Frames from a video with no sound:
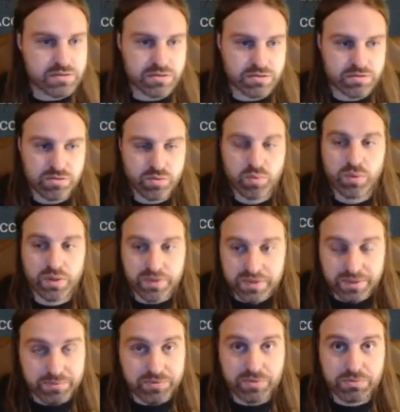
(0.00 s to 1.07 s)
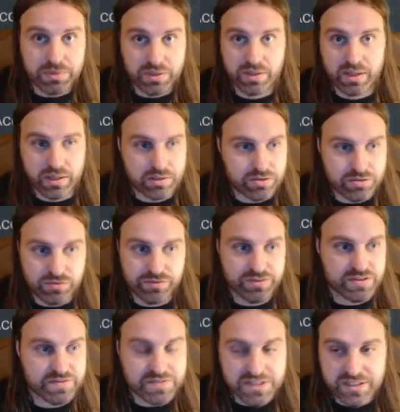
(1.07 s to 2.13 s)
You want them to be that
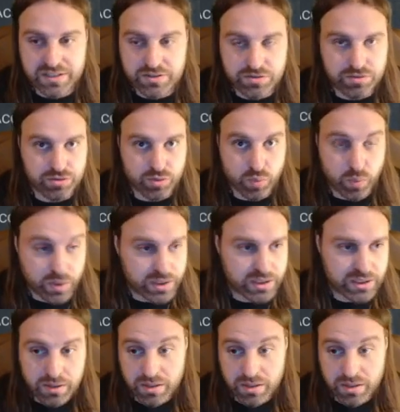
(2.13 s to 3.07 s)
215, 220.